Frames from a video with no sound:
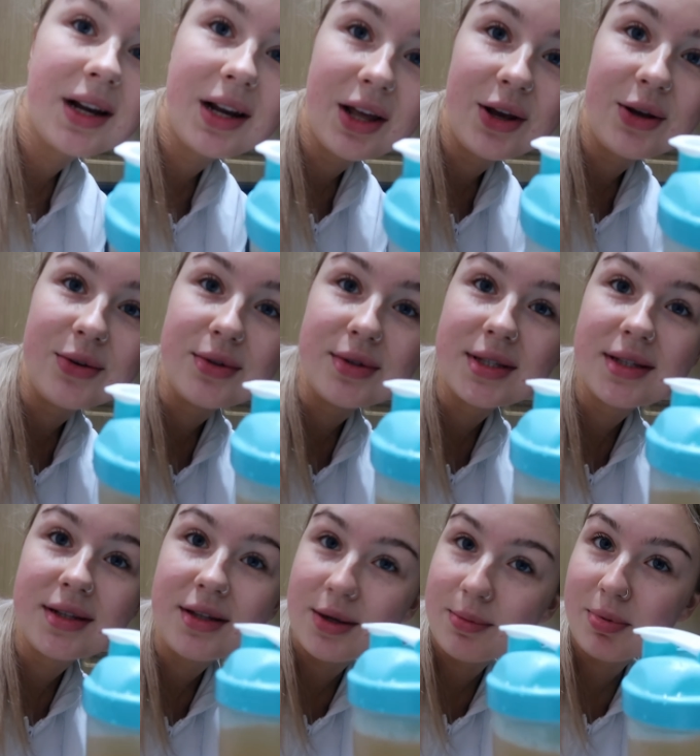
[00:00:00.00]

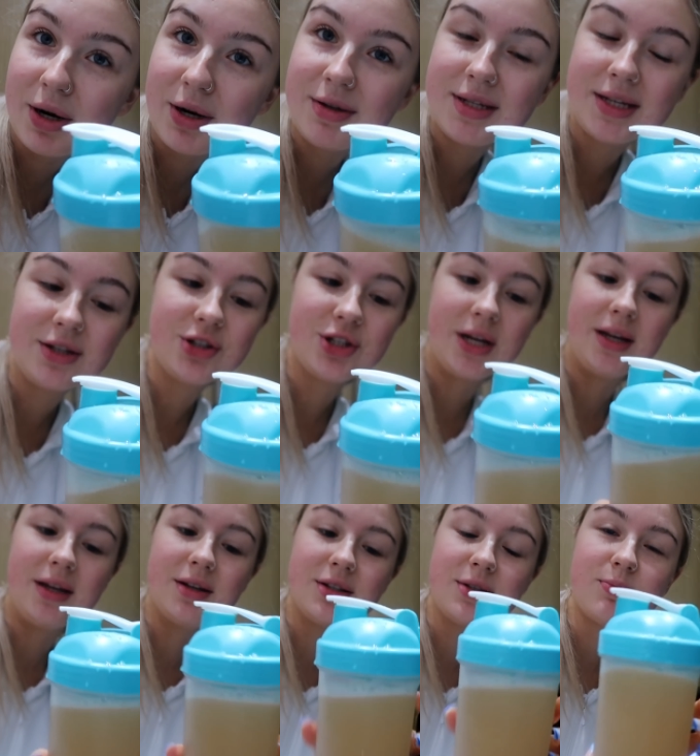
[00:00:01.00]
close your protein
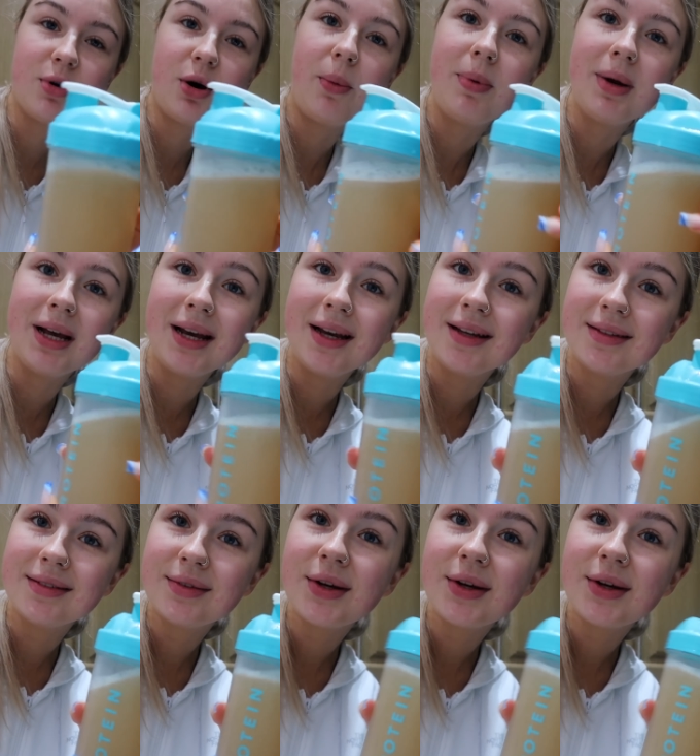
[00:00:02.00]
shakers properly,